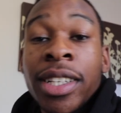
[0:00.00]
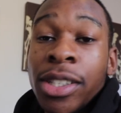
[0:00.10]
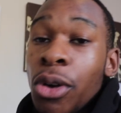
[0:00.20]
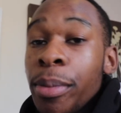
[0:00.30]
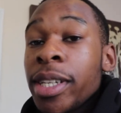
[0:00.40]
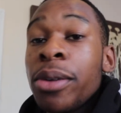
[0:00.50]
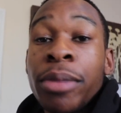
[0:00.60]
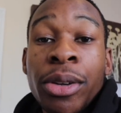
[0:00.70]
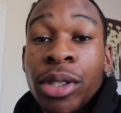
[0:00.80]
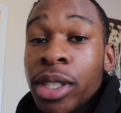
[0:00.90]
just comment down
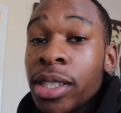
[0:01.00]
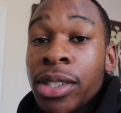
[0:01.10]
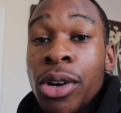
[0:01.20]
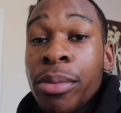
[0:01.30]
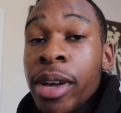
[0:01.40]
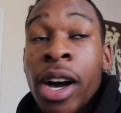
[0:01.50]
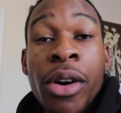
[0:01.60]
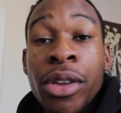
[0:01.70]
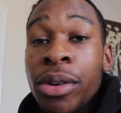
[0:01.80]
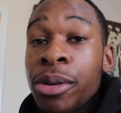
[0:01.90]
below and just tell me how
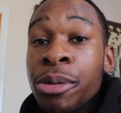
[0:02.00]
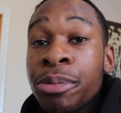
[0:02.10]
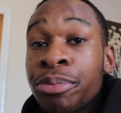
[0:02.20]
your